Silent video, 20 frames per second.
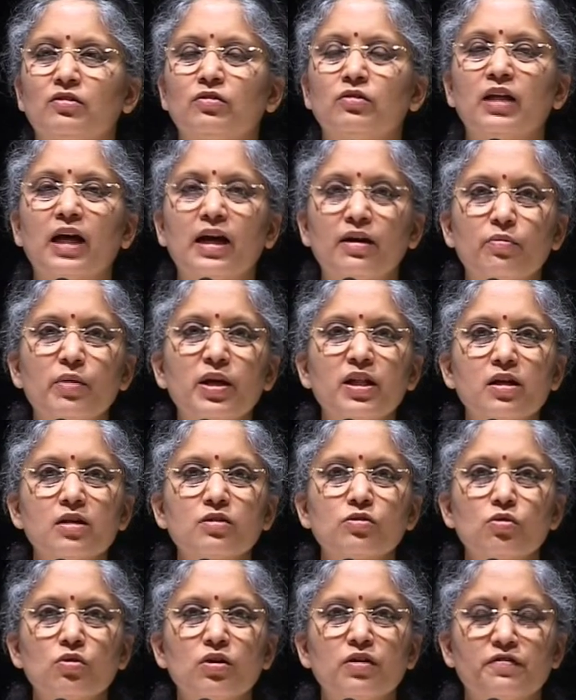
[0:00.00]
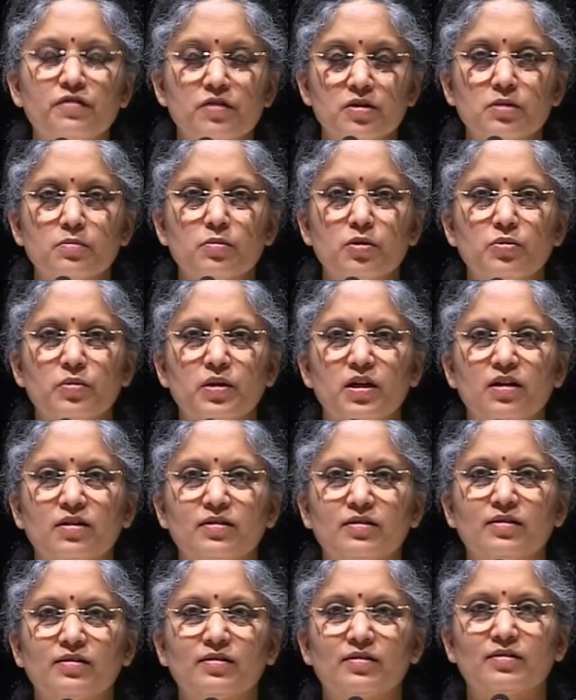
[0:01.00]
So that way there's no difference between
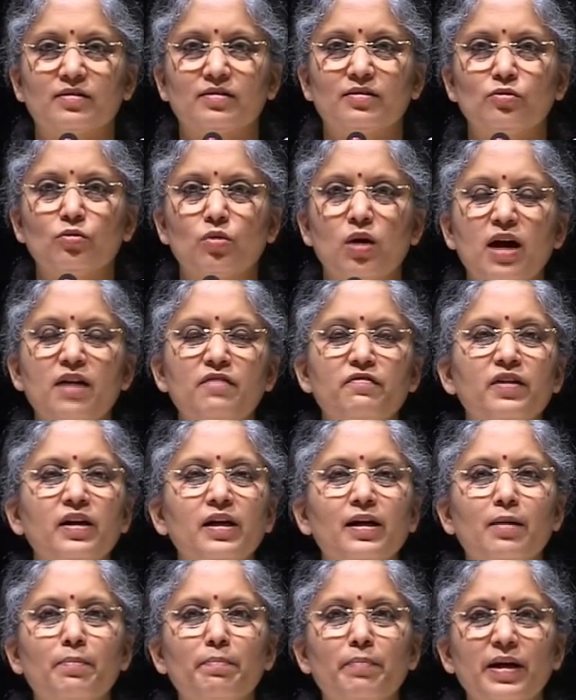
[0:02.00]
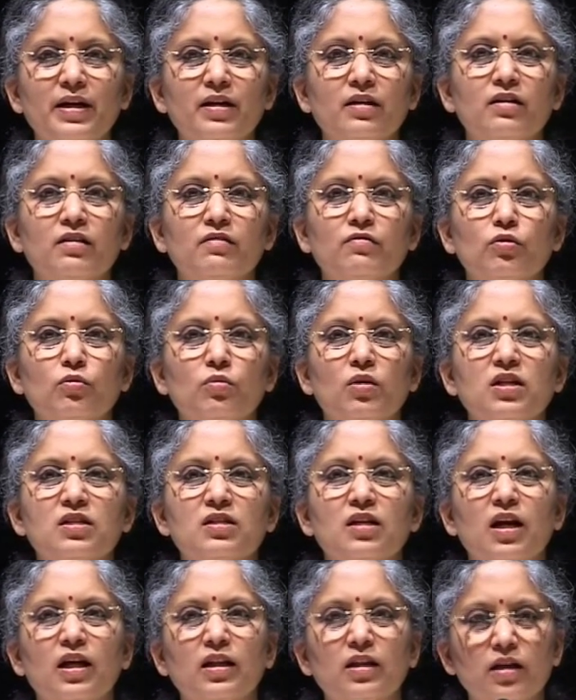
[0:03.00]
us. You can't feel competitive
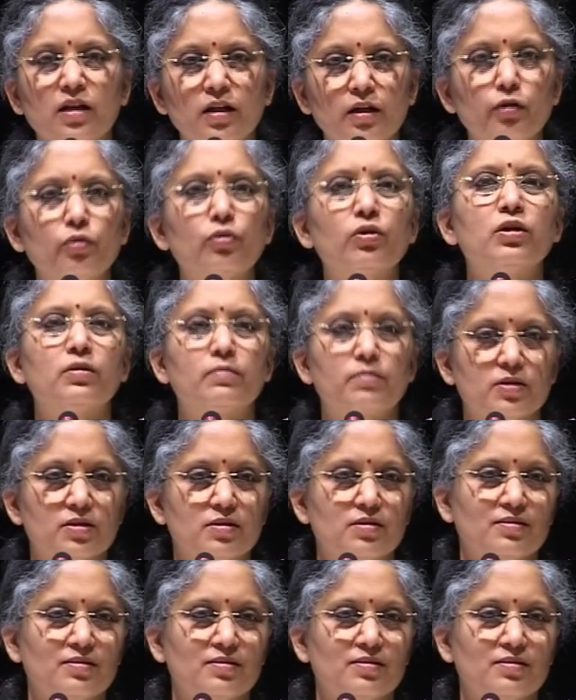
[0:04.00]
towards another deluded